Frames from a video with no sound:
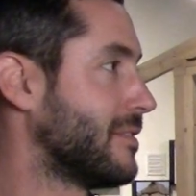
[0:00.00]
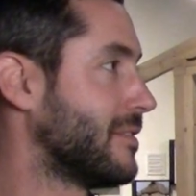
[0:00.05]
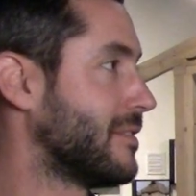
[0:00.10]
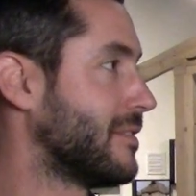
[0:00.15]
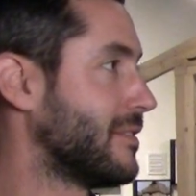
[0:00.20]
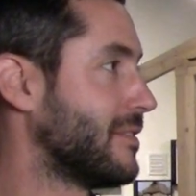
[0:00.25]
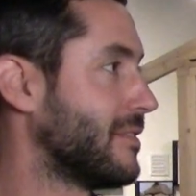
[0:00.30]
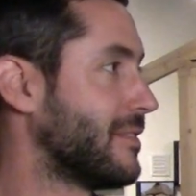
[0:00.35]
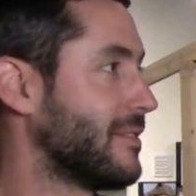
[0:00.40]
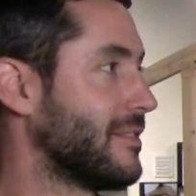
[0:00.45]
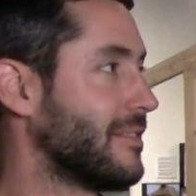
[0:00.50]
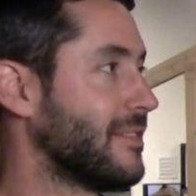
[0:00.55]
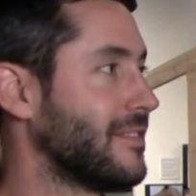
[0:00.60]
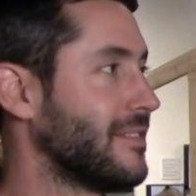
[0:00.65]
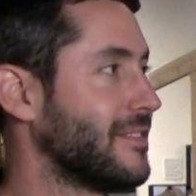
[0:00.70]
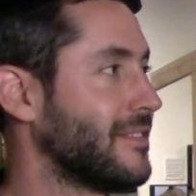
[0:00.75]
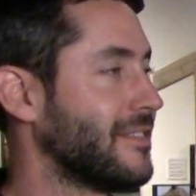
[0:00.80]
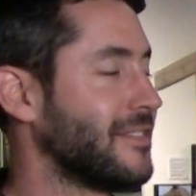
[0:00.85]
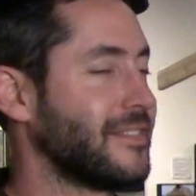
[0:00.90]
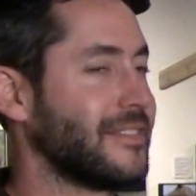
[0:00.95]

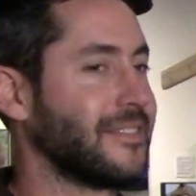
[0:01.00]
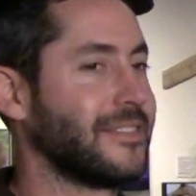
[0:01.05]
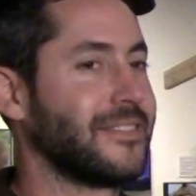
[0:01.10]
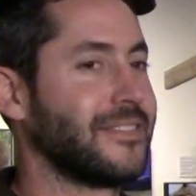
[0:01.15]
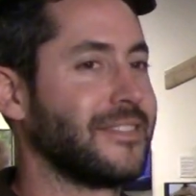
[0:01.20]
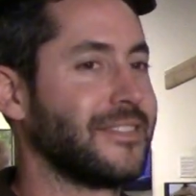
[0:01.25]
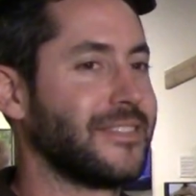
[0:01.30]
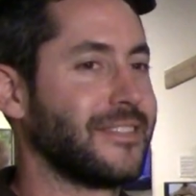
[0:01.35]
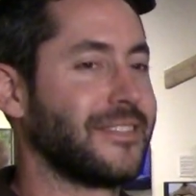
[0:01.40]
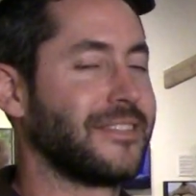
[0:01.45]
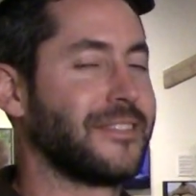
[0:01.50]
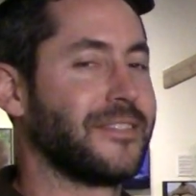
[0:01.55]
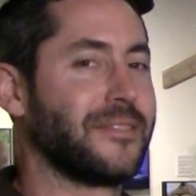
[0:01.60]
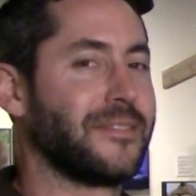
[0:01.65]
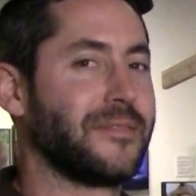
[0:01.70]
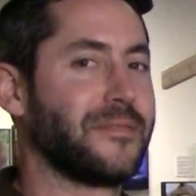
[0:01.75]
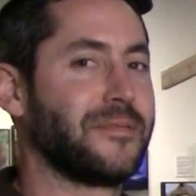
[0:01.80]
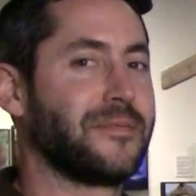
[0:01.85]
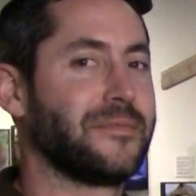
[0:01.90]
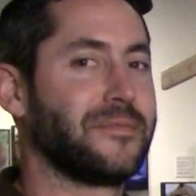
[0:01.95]

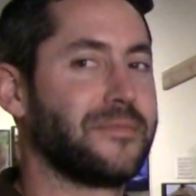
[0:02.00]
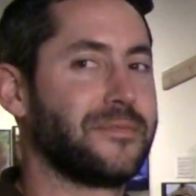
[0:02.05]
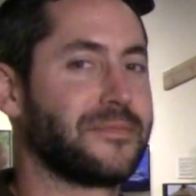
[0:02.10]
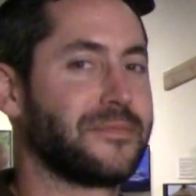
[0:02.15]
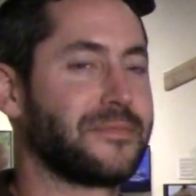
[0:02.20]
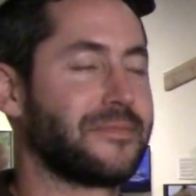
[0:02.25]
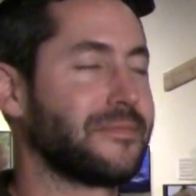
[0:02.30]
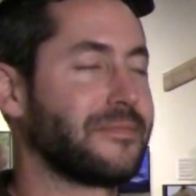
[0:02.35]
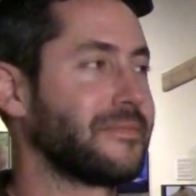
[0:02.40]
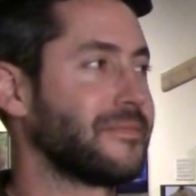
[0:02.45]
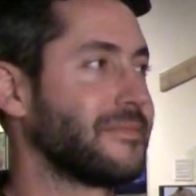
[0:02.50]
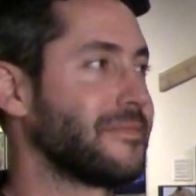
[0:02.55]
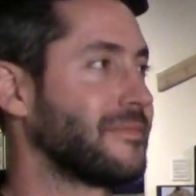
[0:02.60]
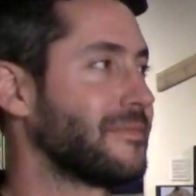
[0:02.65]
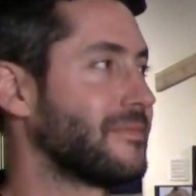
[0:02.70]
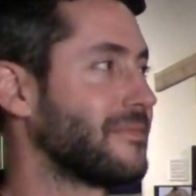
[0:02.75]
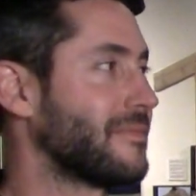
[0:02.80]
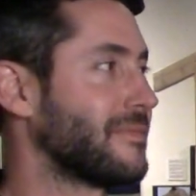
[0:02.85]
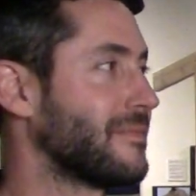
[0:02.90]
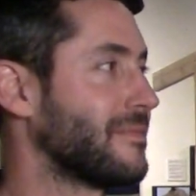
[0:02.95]

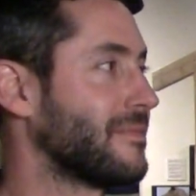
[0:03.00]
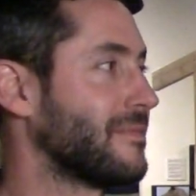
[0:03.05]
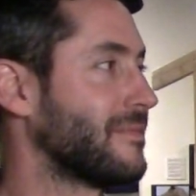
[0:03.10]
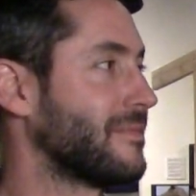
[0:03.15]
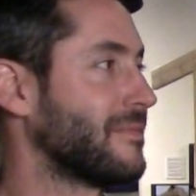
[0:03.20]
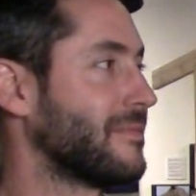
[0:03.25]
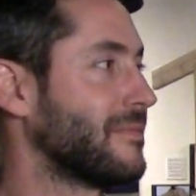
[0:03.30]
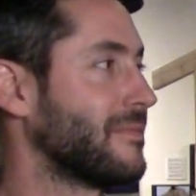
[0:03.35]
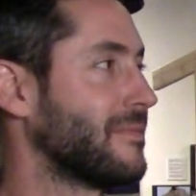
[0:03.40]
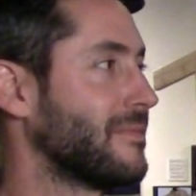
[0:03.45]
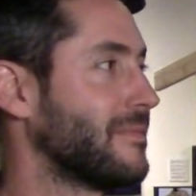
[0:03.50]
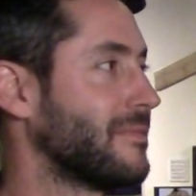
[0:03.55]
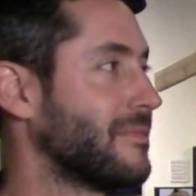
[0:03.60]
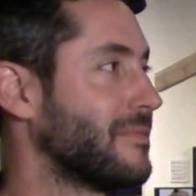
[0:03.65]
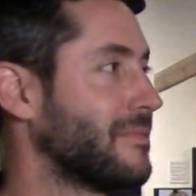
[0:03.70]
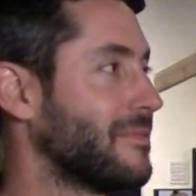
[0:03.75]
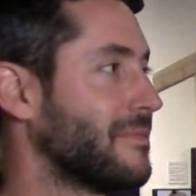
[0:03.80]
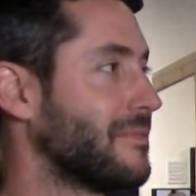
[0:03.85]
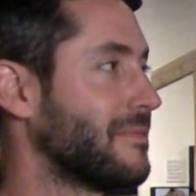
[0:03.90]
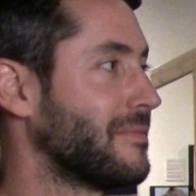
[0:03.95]

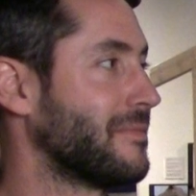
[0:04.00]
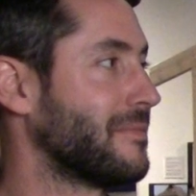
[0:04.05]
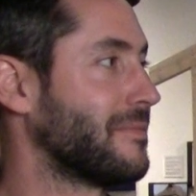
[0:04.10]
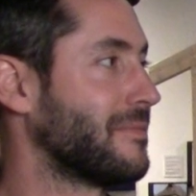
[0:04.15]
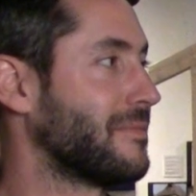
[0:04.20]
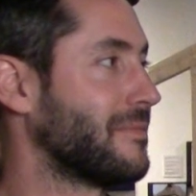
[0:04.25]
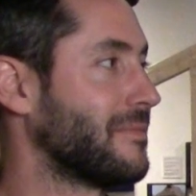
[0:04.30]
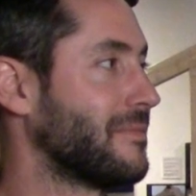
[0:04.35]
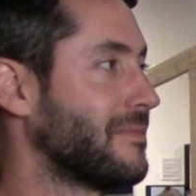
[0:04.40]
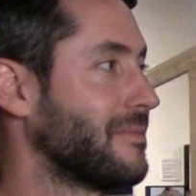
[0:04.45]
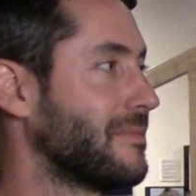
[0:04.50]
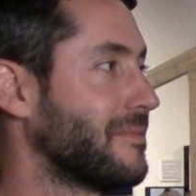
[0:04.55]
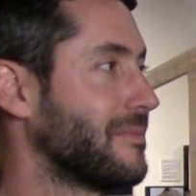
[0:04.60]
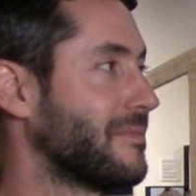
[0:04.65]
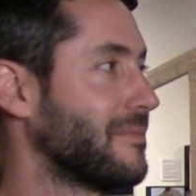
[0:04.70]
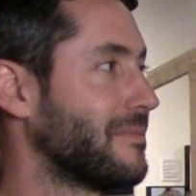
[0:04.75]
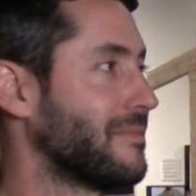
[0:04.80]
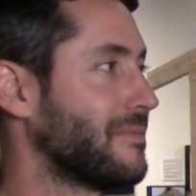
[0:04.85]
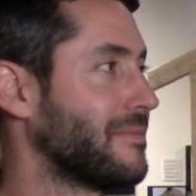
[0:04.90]
[no speech]